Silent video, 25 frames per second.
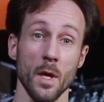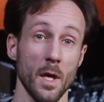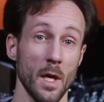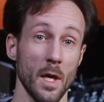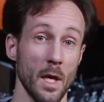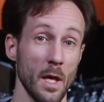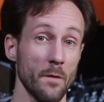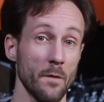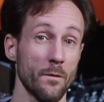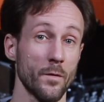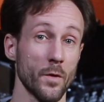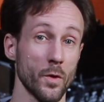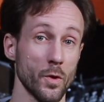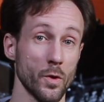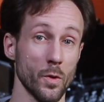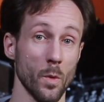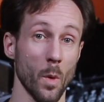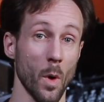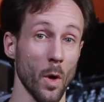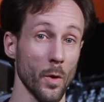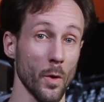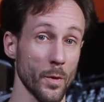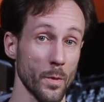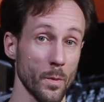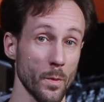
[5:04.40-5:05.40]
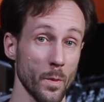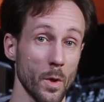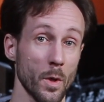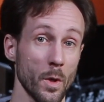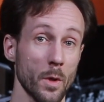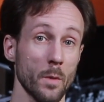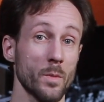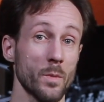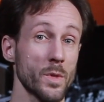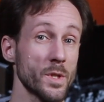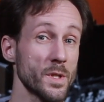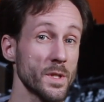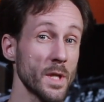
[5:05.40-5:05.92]
If you do other
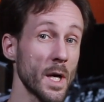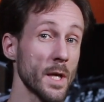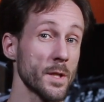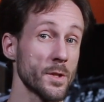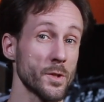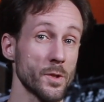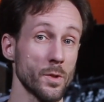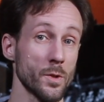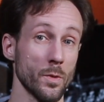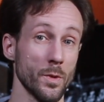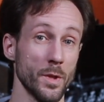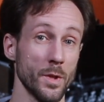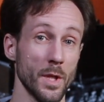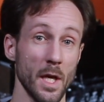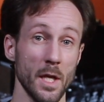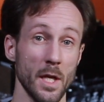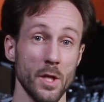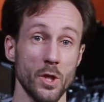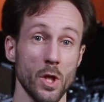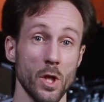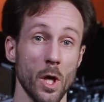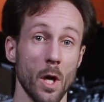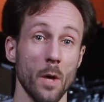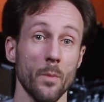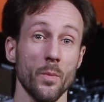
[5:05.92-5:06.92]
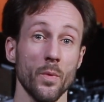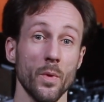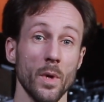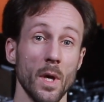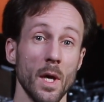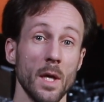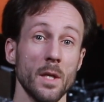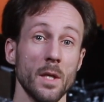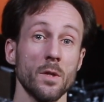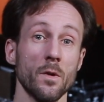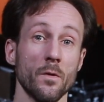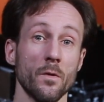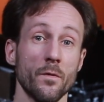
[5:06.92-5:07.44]
work besides your day job
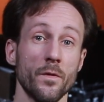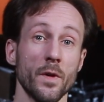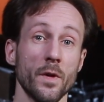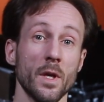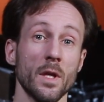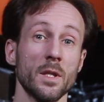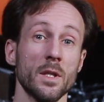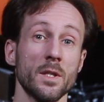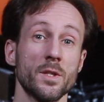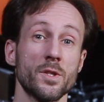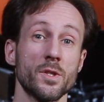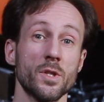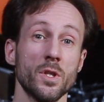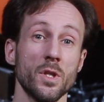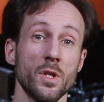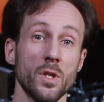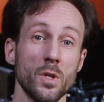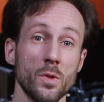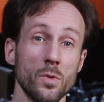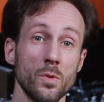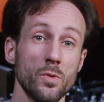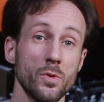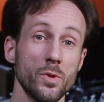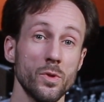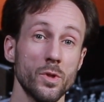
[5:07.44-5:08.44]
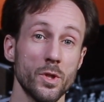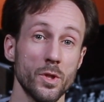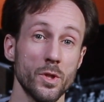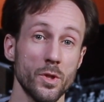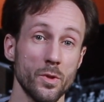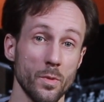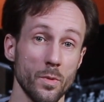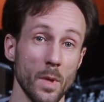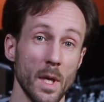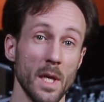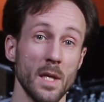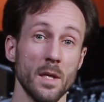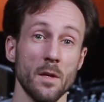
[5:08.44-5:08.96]
and you feel it's a huge
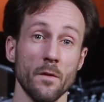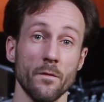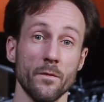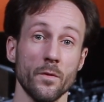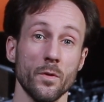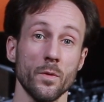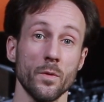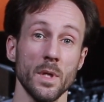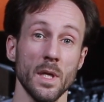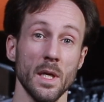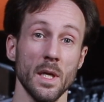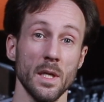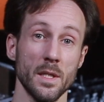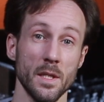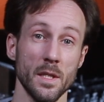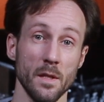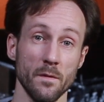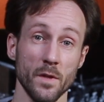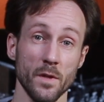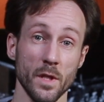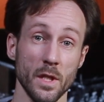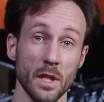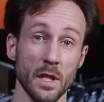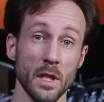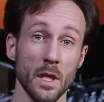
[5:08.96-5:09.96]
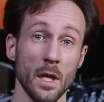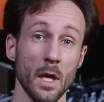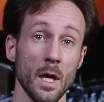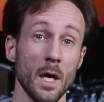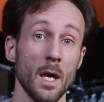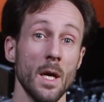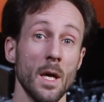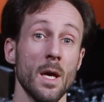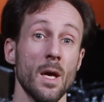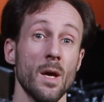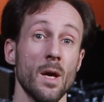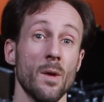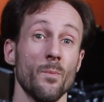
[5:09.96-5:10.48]
drain of creativity,
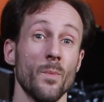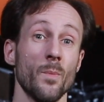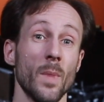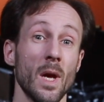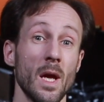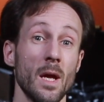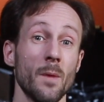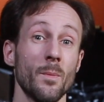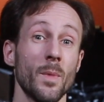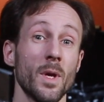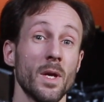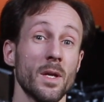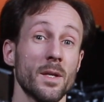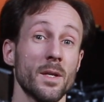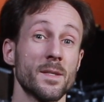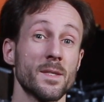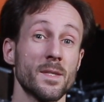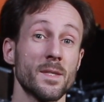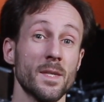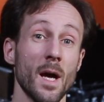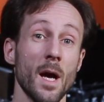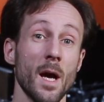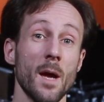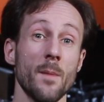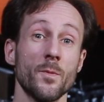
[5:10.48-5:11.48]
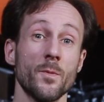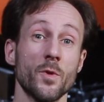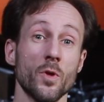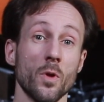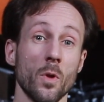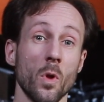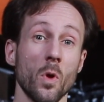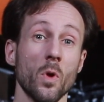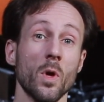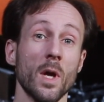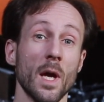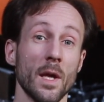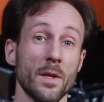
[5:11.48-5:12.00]
maybe it's time to
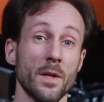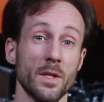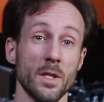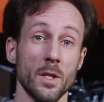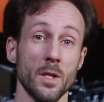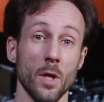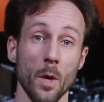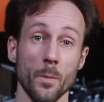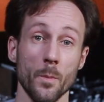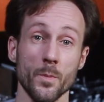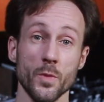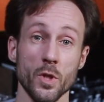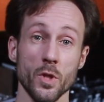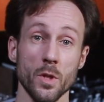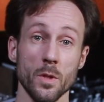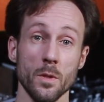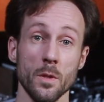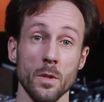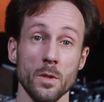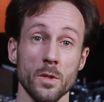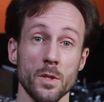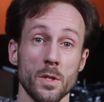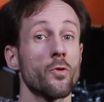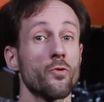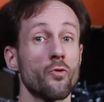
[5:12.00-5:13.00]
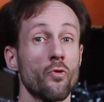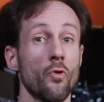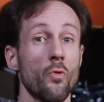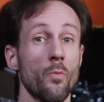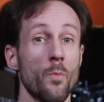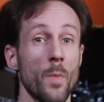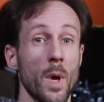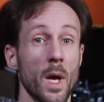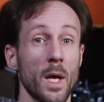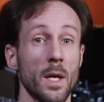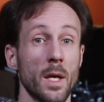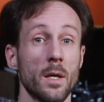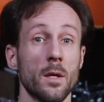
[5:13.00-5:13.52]
look at the options to
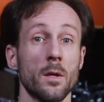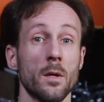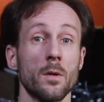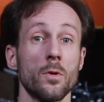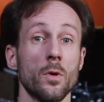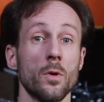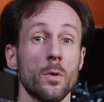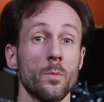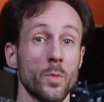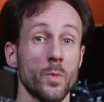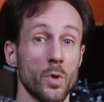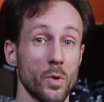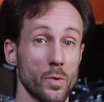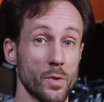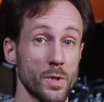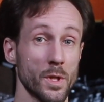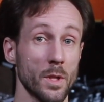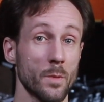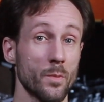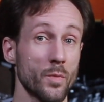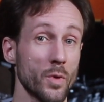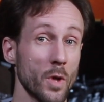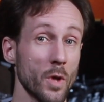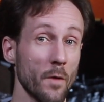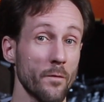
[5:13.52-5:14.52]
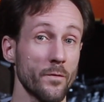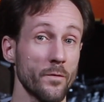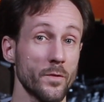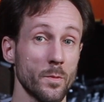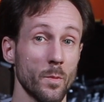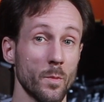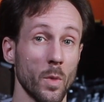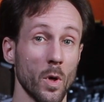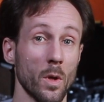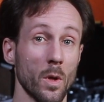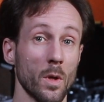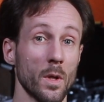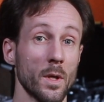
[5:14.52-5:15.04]
make your music
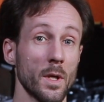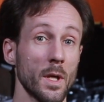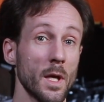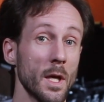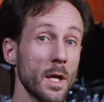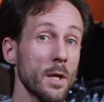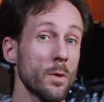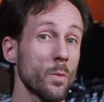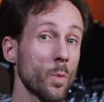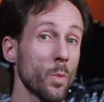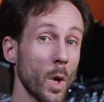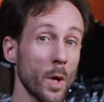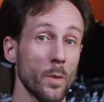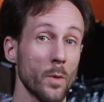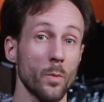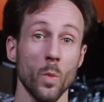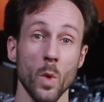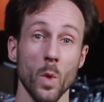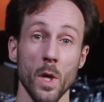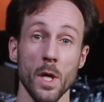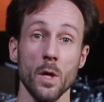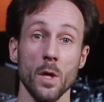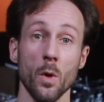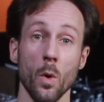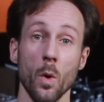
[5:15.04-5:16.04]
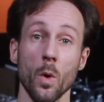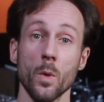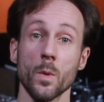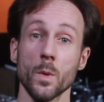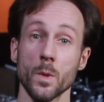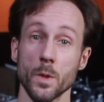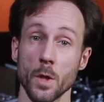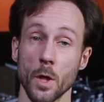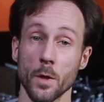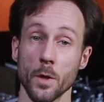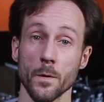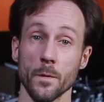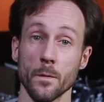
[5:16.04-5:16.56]
profitable in one way or
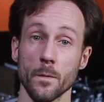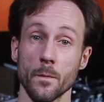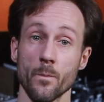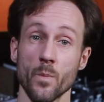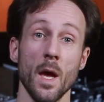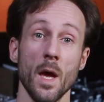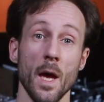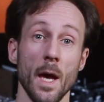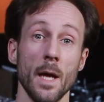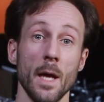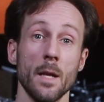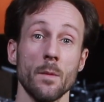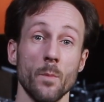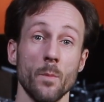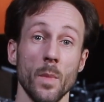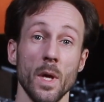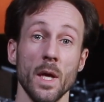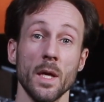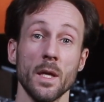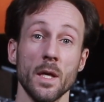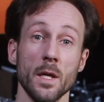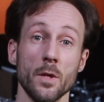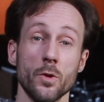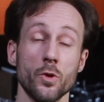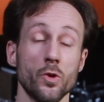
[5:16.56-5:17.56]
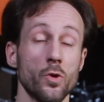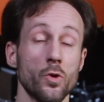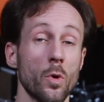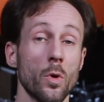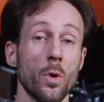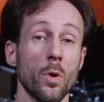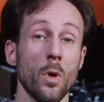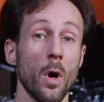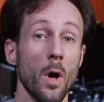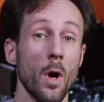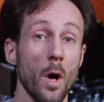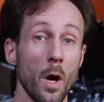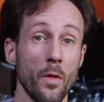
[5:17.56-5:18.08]
another and make it
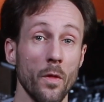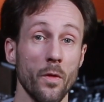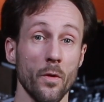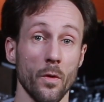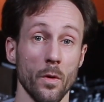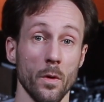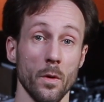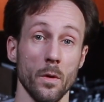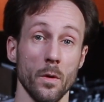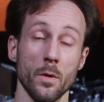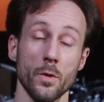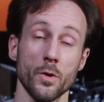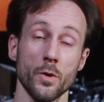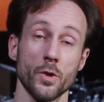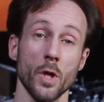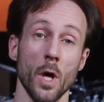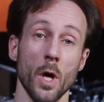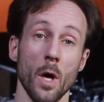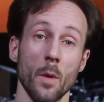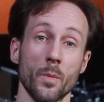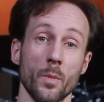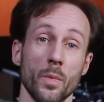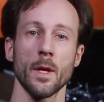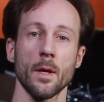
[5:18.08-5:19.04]
your other job.